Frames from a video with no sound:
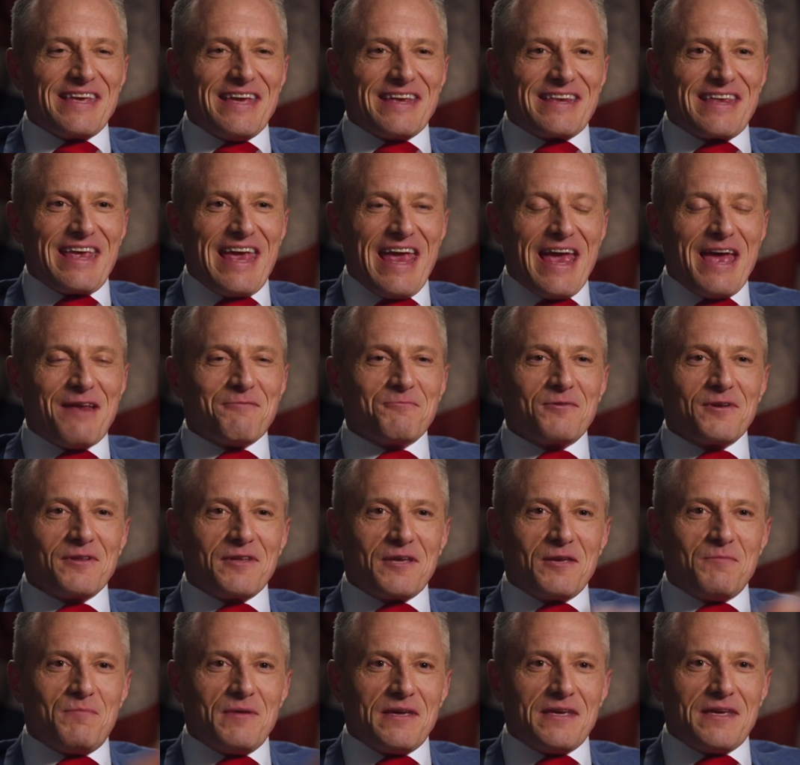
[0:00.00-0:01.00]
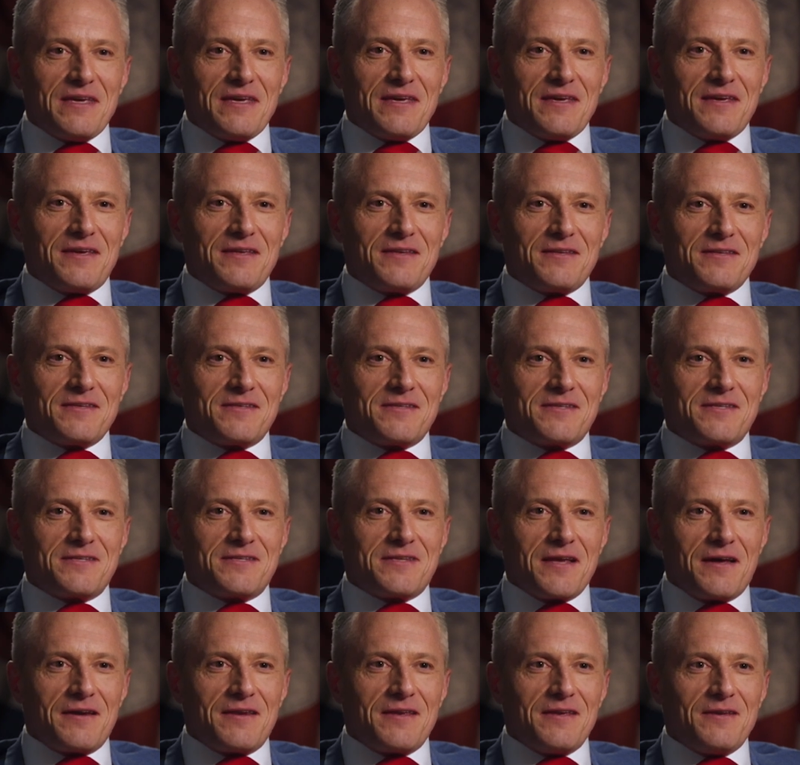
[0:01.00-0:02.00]
it can't really be
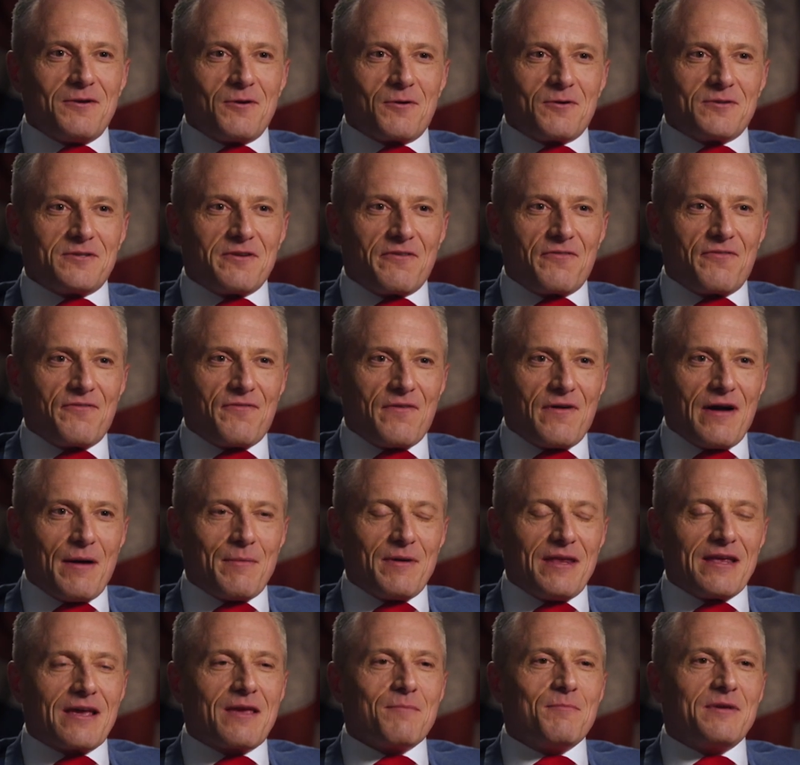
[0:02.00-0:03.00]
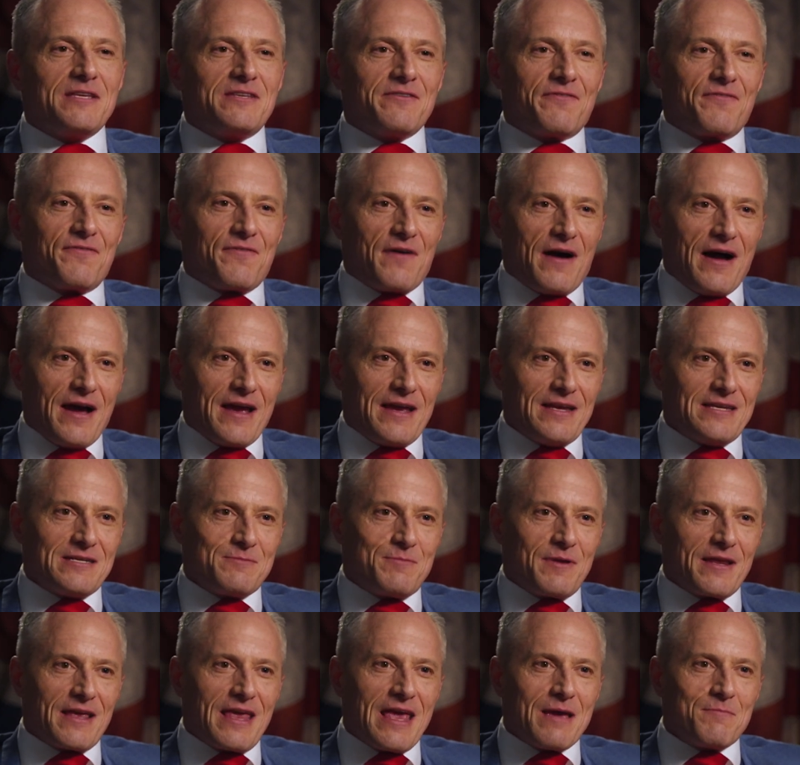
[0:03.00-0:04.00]
studied or def- I mean, it can be defined,
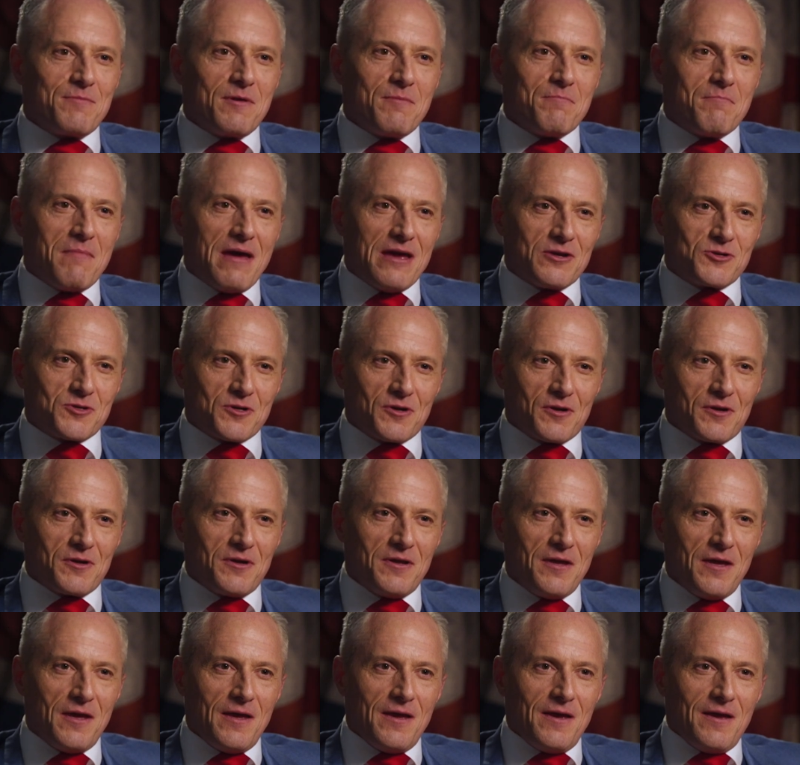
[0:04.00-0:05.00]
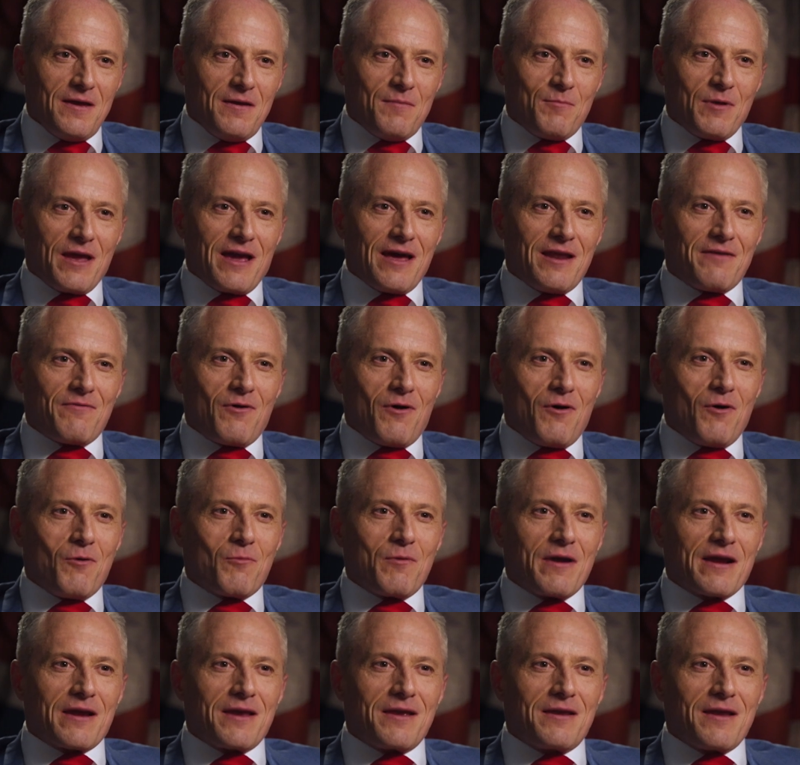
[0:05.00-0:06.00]
but it can't be measured. Yeah. We kind of all
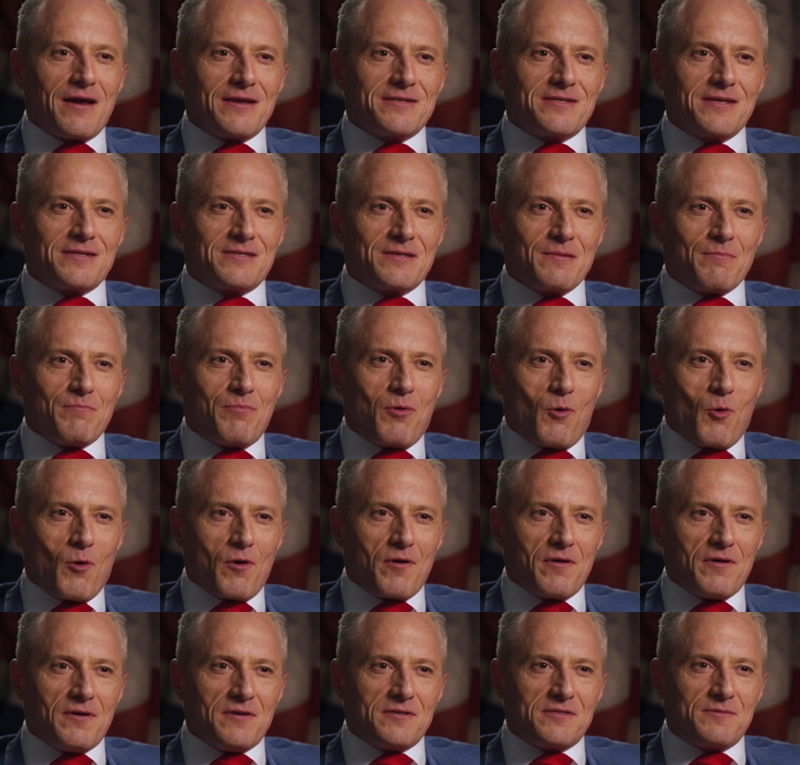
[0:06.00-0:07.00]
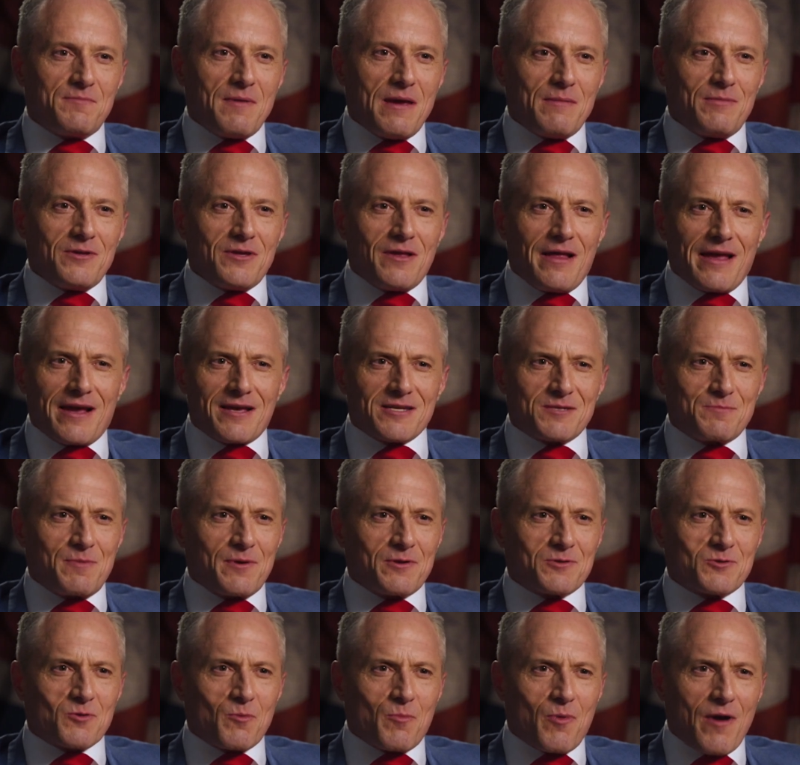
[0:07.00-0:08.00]
recognize it's important. Maybe like a
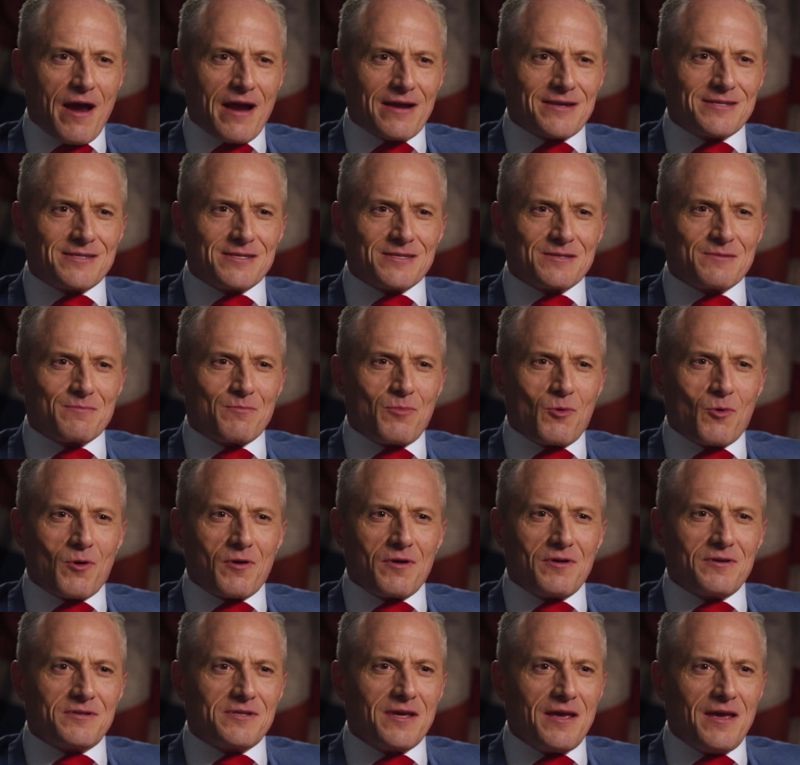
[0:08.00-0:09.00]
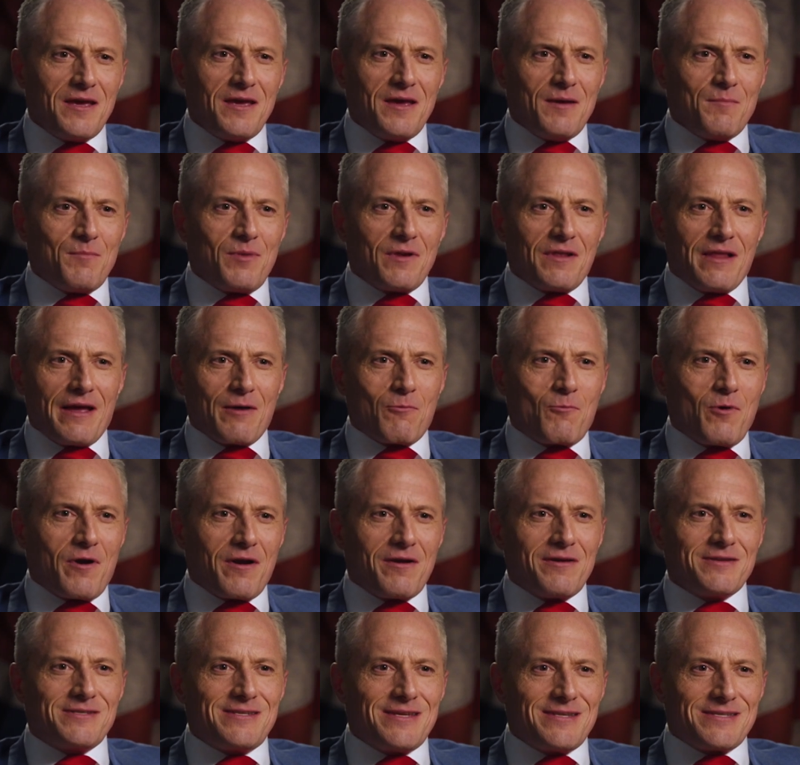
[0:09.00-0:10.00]
spiritual practice is important, but like, where
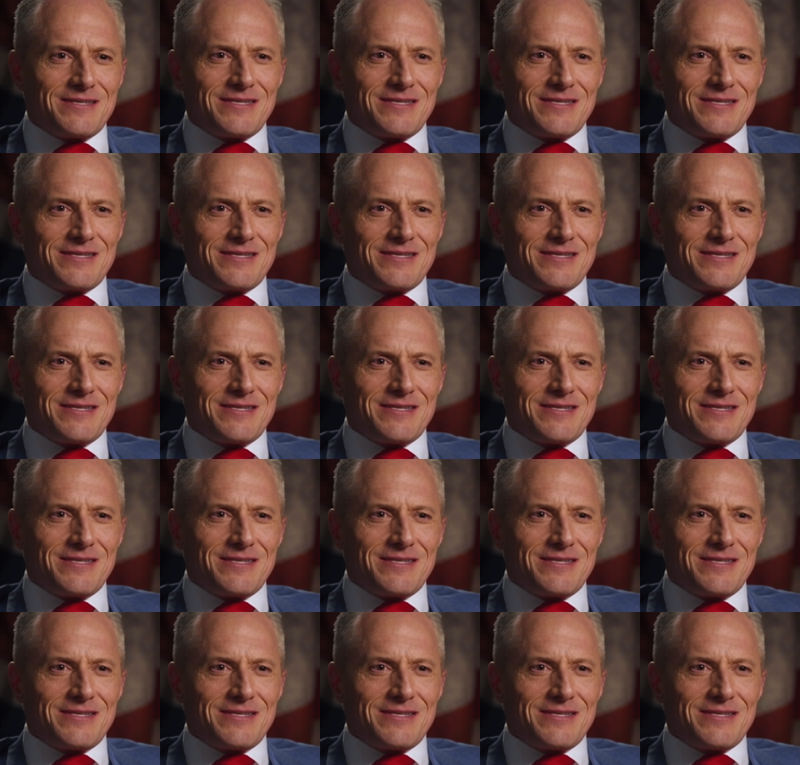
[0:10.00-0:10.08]
does it